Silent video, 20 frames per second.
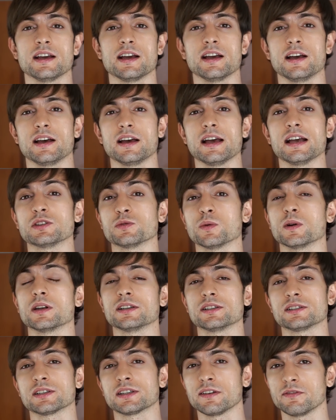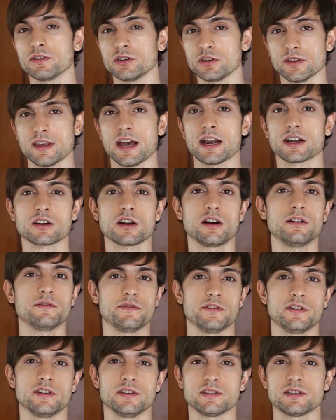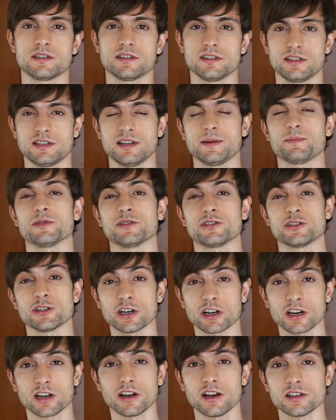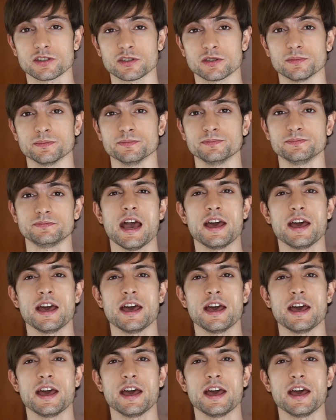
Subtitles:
as well as giving you that confidence to step into a classroom.